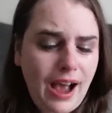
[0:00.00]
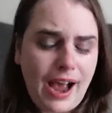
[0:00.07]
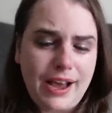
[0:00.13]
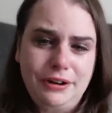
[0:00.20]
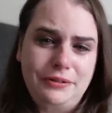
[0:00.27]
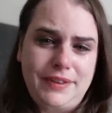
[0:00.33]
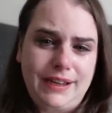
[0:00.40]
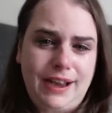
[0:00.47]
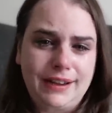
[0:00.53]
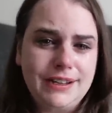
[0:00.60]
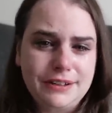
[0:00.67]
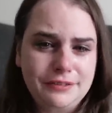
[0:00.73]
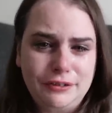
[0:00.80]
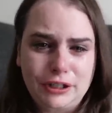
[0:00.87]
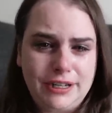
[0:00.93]
I don't think I
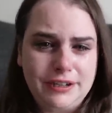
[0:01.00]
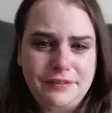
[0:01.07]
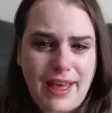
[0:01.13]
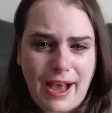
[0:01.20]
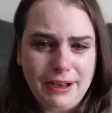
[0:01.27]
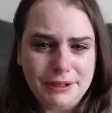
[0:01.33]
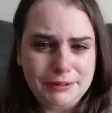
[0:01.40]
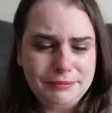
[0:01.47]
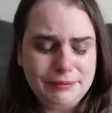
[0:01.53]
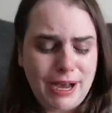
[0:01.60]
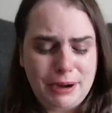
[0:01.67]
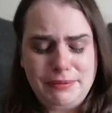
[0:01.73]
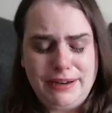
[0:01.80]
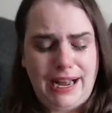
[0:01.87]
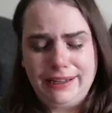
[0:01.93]
can forgive that.
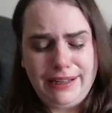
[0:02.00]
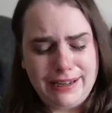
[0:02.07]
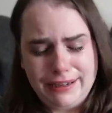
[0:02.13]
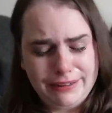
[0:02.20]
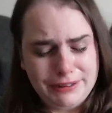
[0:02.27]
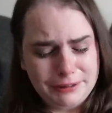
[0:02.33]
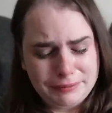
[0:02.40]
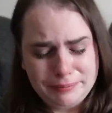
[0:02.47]
I mean, I can't.